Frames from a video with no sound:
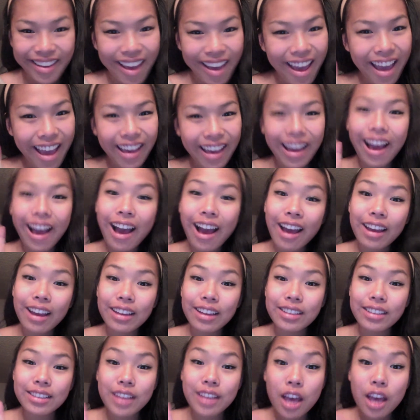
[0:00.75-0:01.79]
Hey
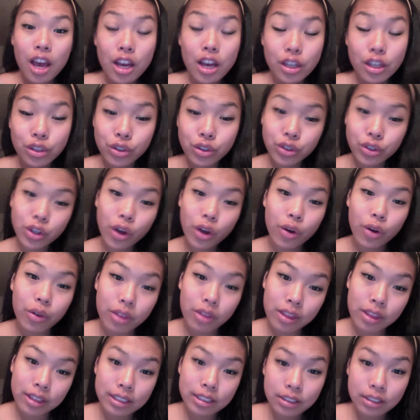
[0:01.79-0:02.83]
guys,
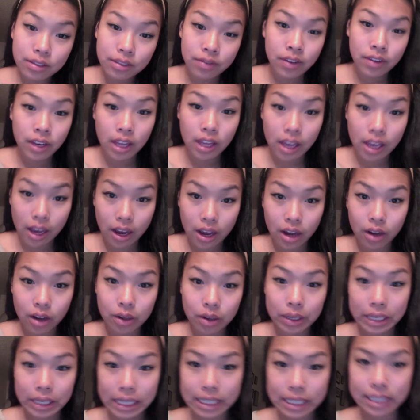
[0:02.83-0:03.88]
so this
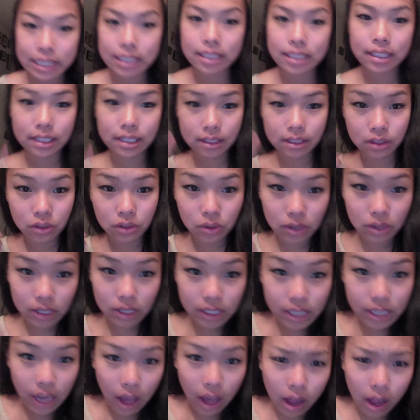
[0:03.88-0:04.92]
video is, as you
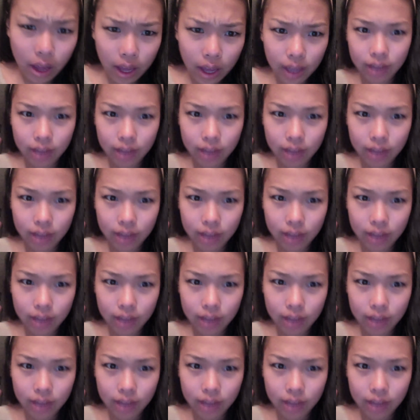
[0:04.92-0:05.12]
can tell,